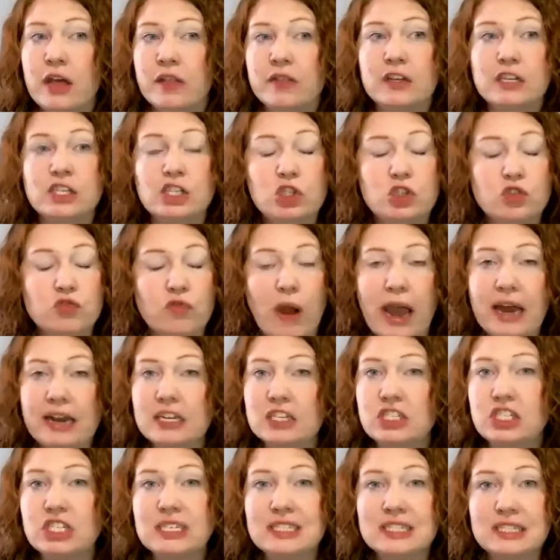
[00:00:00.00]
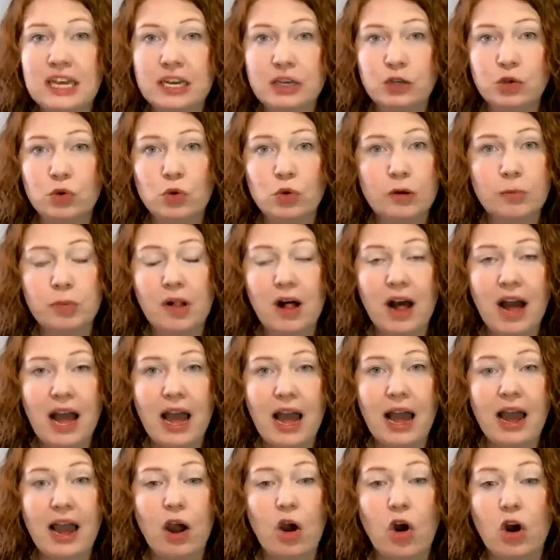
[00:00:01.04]
The strategies that you
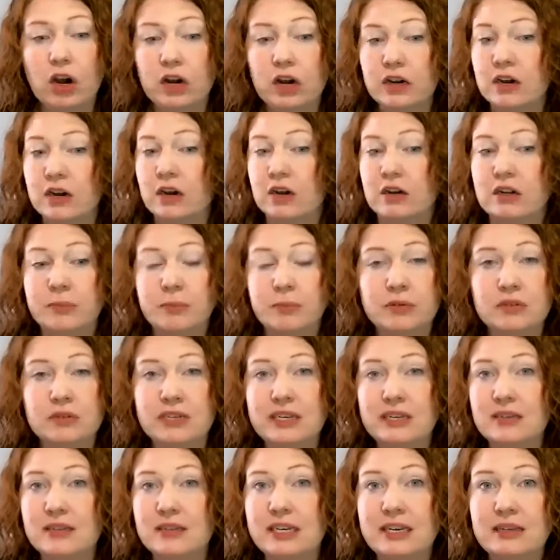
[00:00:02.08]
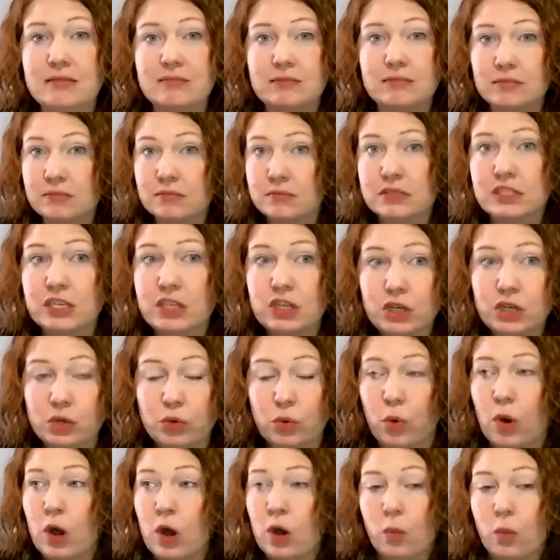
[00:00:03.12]
apply are completely to
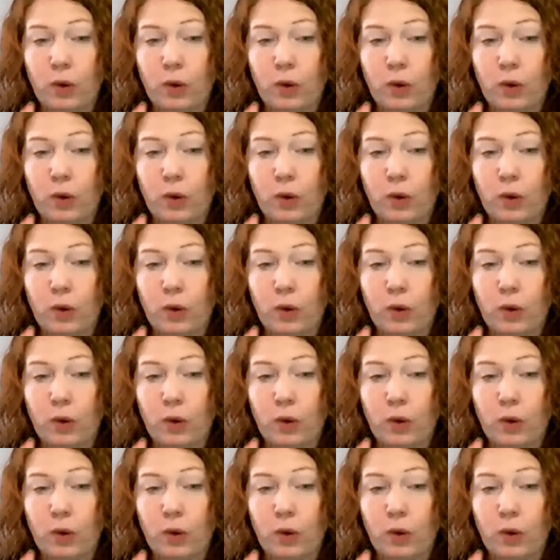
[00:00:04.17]
you.